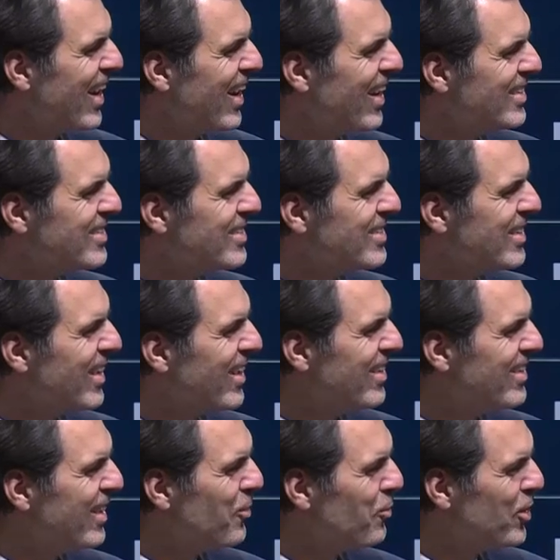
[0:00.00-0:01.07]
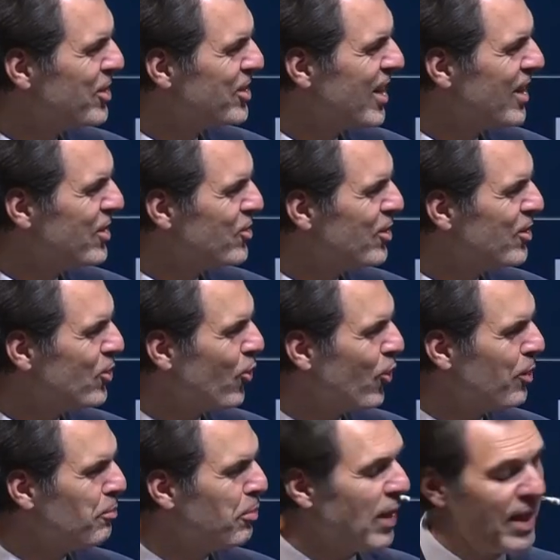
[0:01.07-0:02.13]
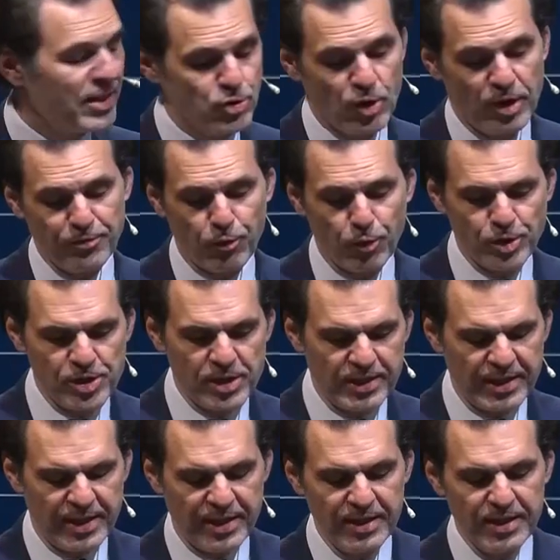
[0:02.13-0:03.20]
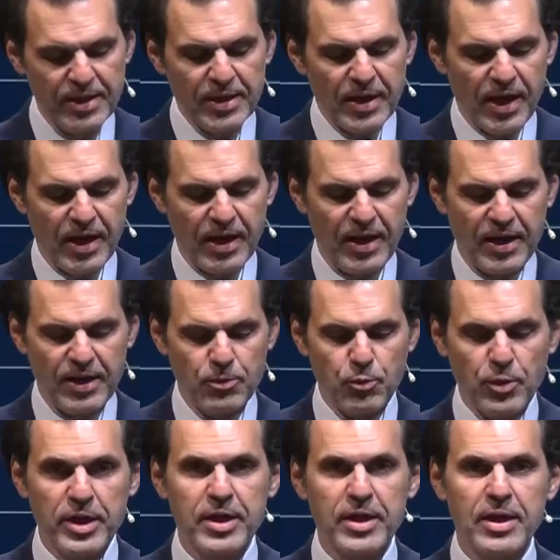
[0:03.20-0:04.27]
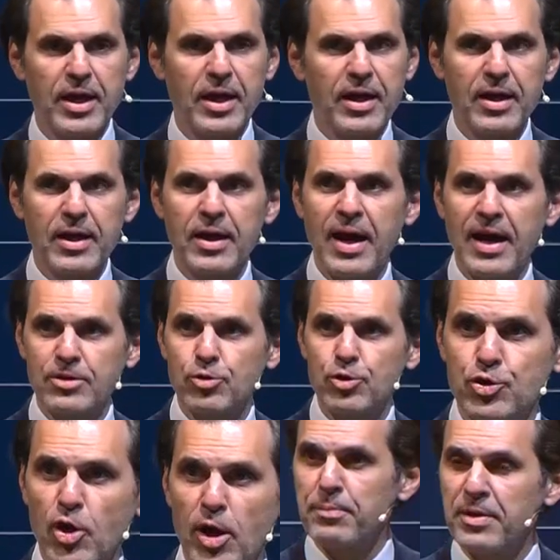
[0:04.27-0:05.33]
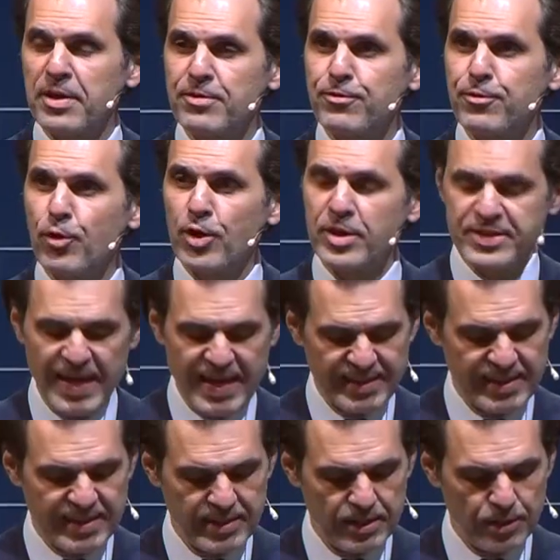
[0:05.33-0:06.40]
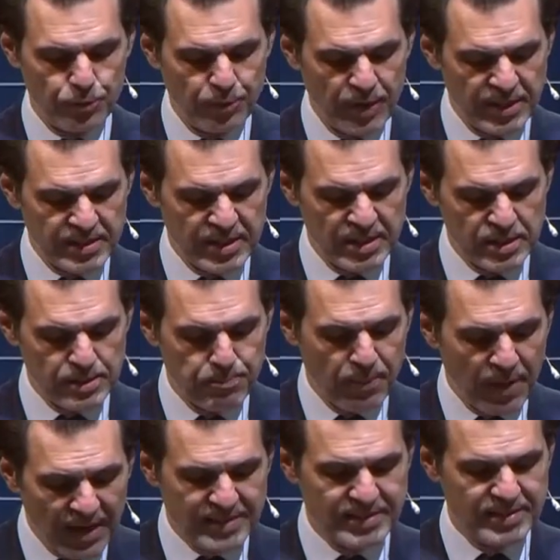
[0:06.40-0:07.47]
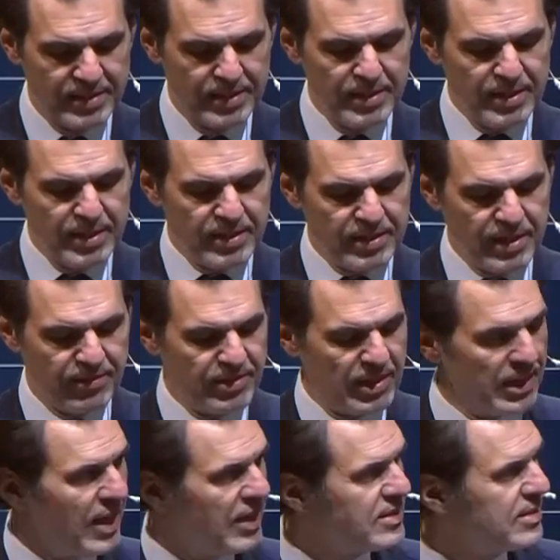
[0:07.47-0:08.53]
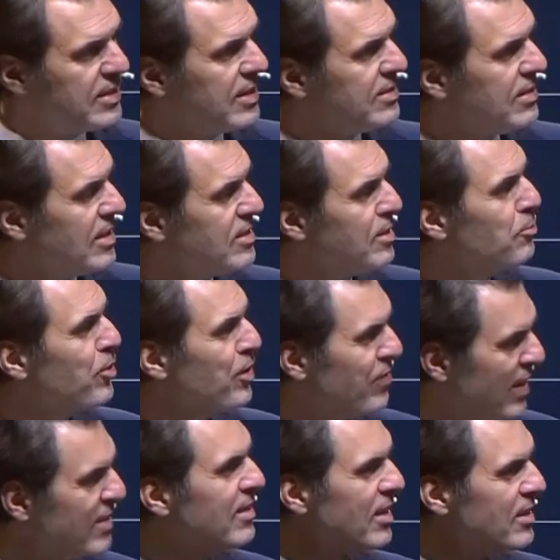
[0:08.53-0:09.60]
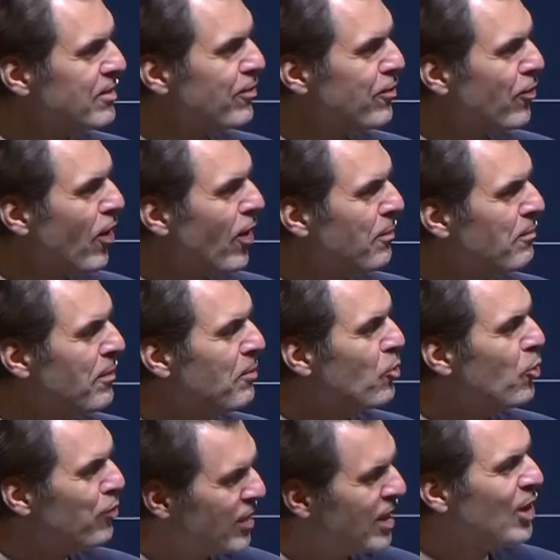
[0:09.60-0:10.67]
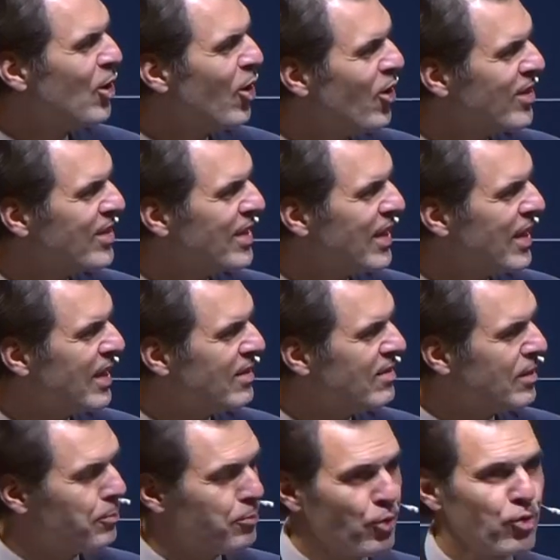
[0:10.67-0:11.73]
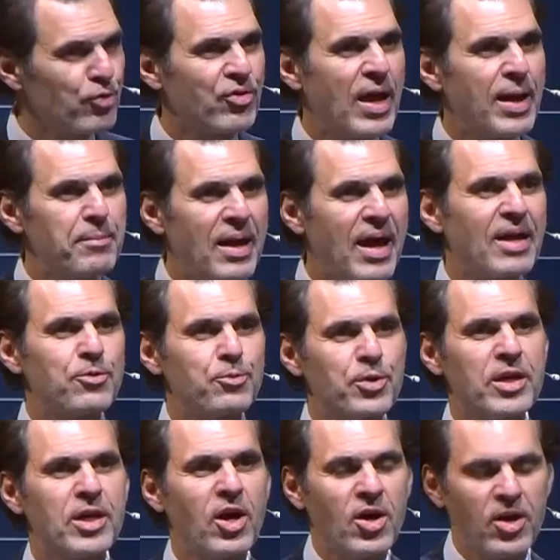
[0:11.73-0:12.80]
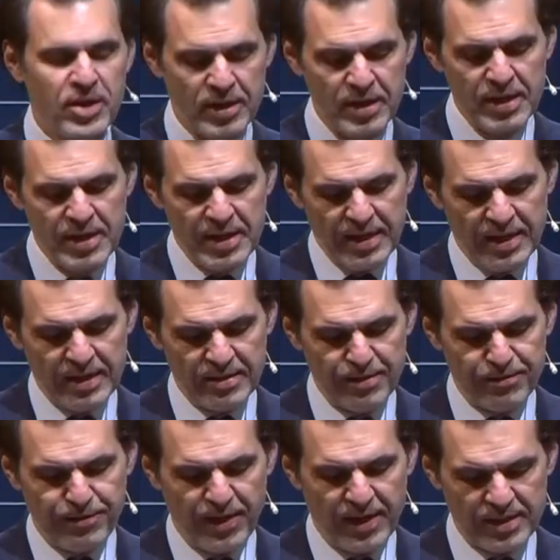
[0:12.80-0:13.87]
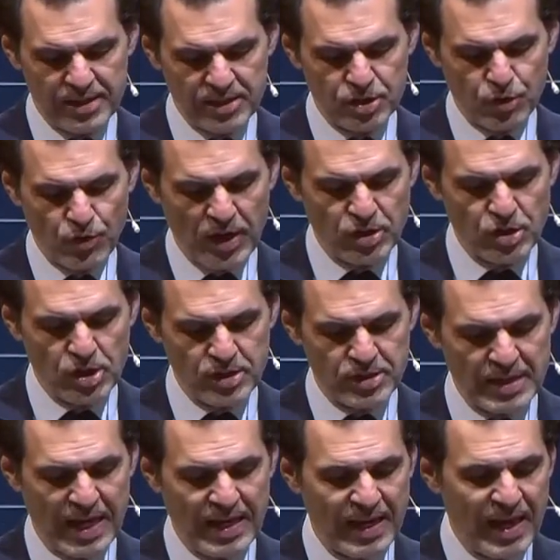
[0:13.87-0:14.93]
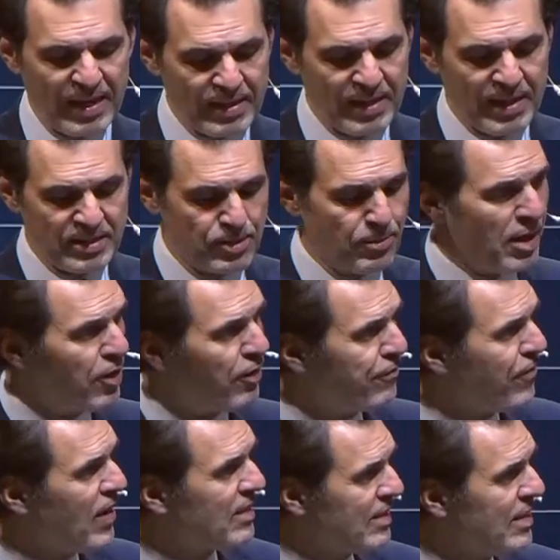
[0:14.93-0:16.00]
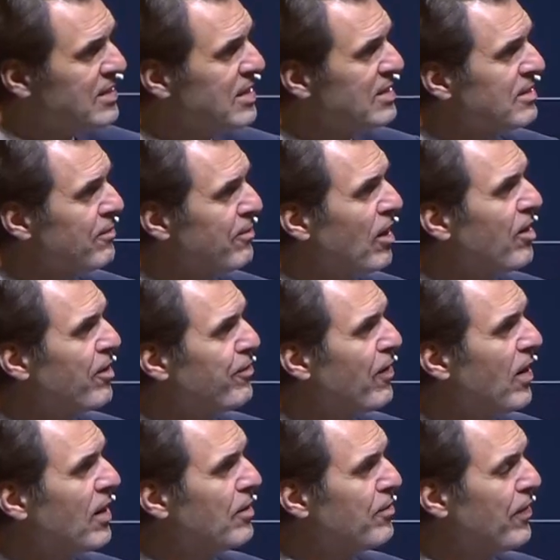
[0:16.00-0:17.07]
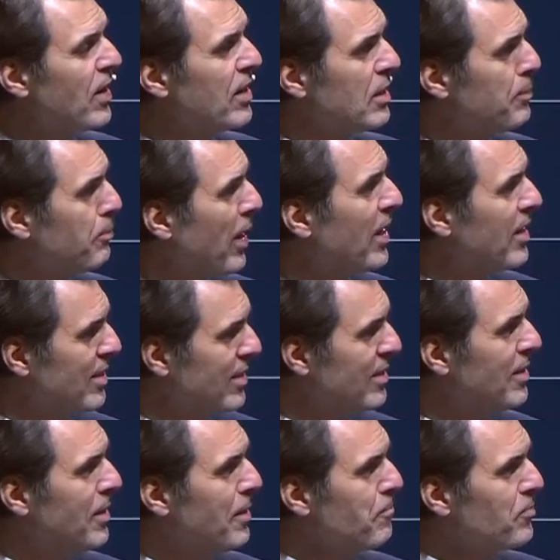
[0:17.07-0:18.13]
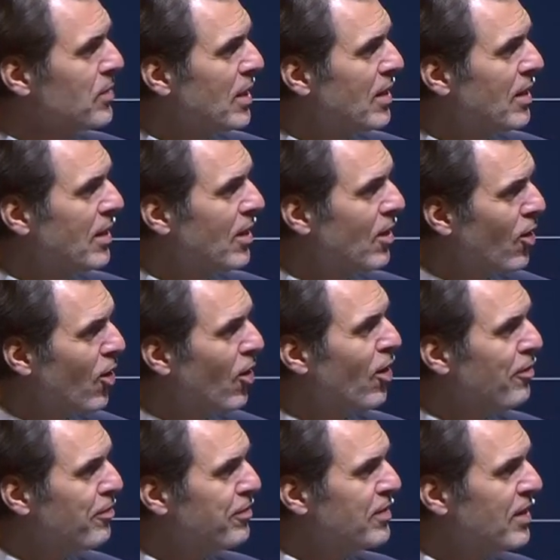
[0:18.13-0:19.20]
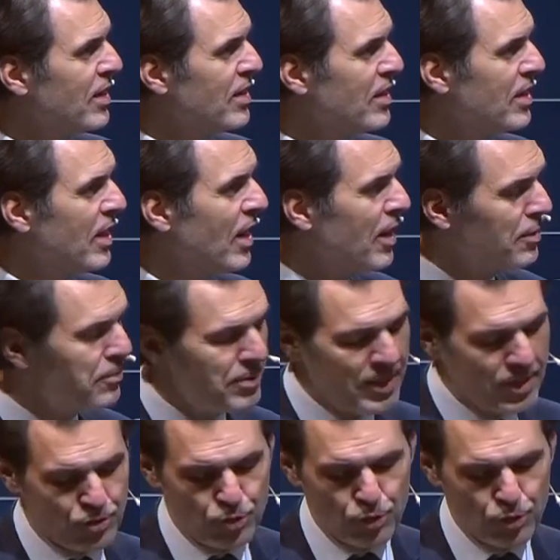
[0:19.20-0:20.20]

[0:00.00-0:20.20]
as they were scheduled or planned. So unfortunately, we had drop it for technical reasons, but nonetheless, that doesn't prevent us from moving along in the program, and we are in the final stretches. And as a matter of fact, this is the very final panel of the EIB